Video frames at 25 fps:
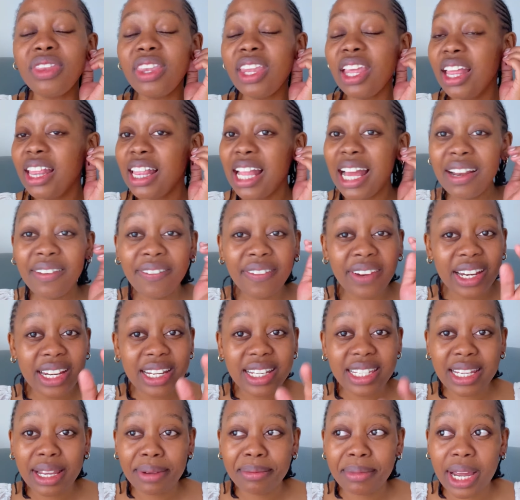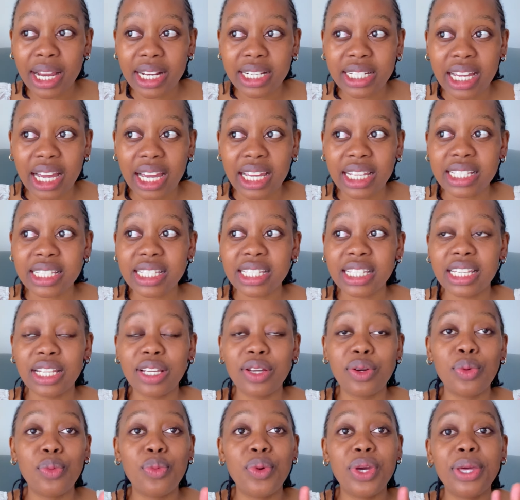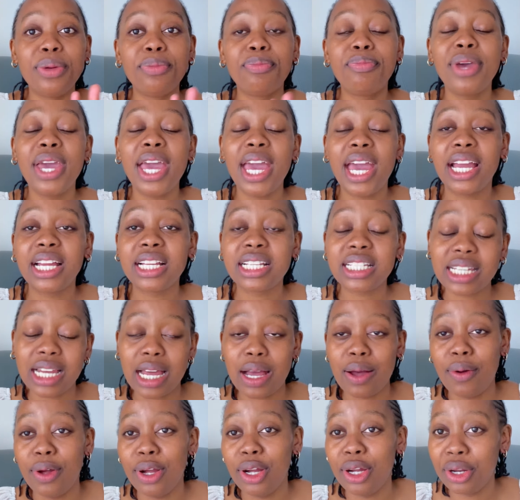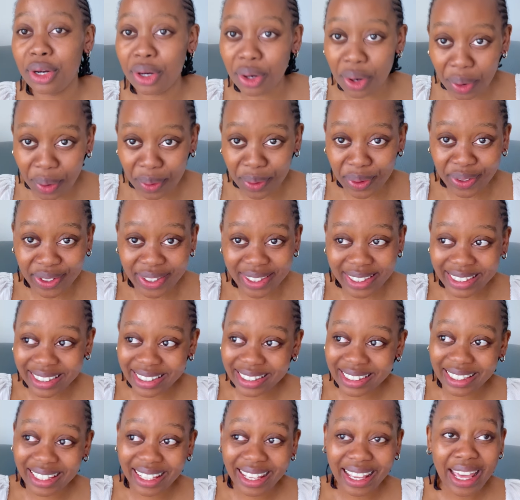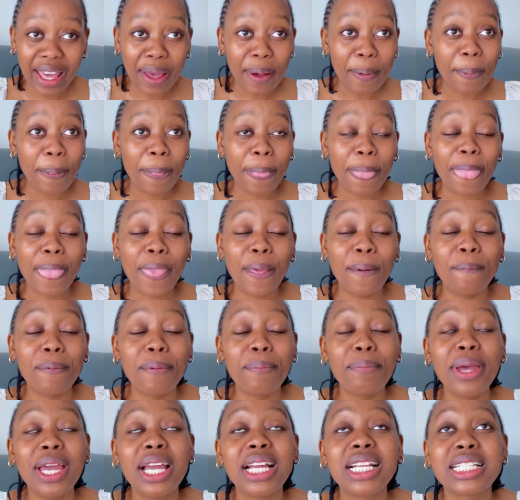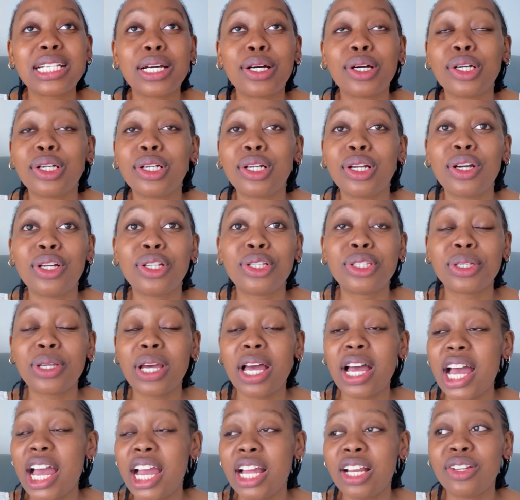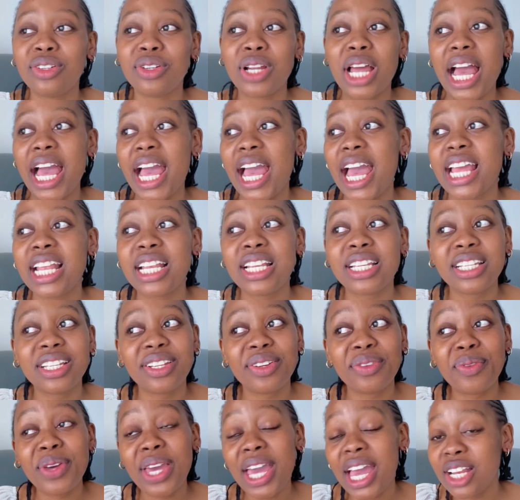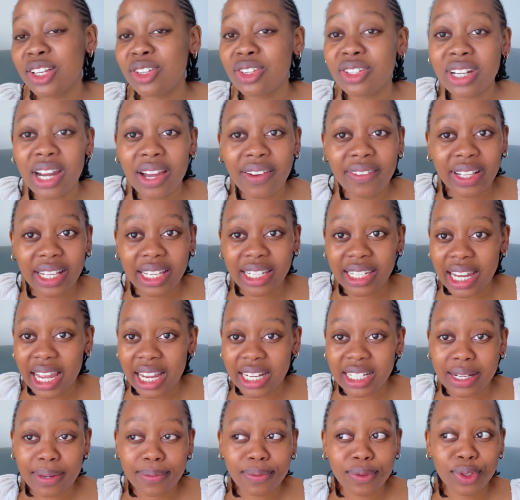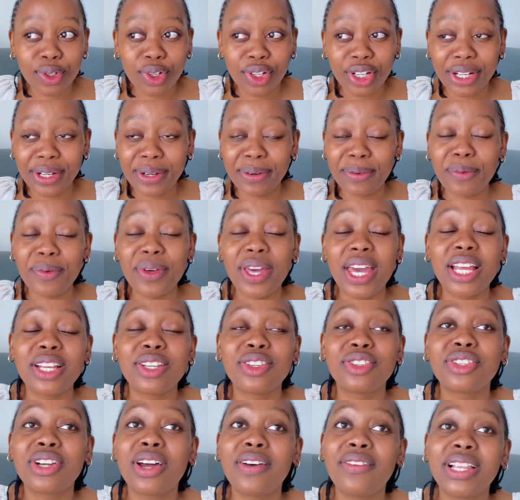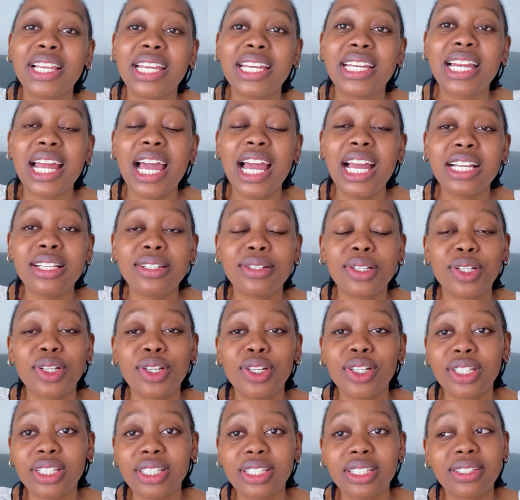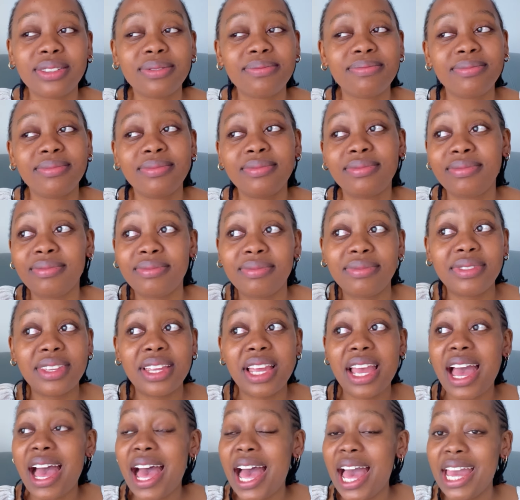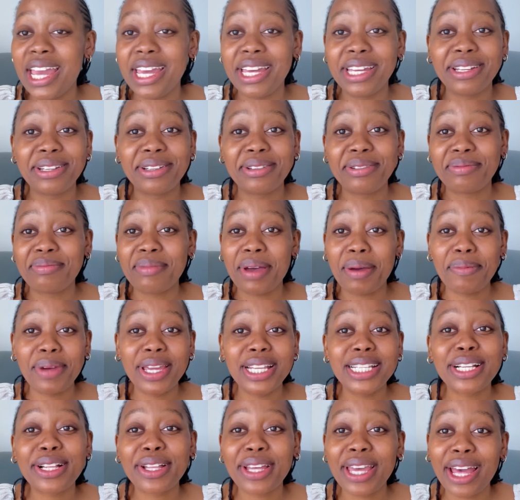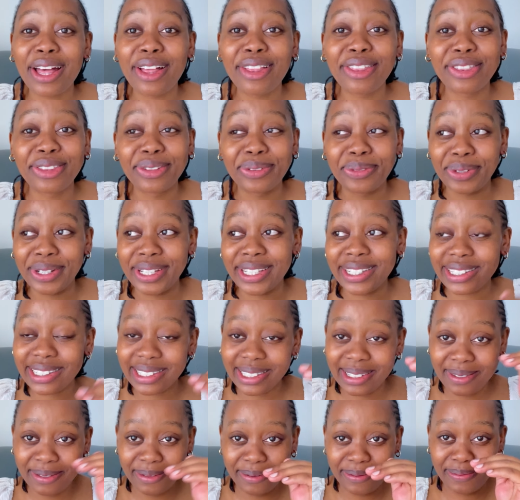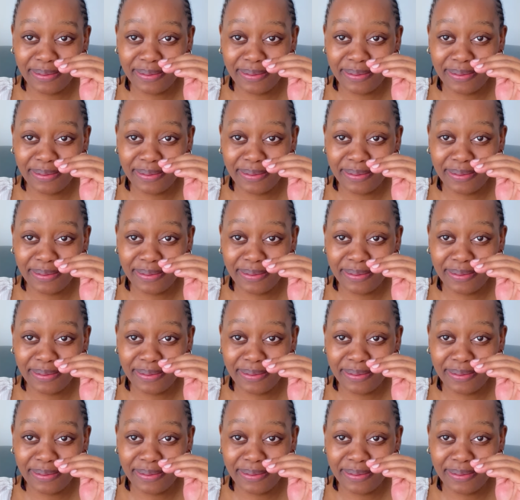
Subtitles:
that very same night, guys, we packed our clothes. And we had to travel at night. I'm sorry, we had to travel at night because my mental health was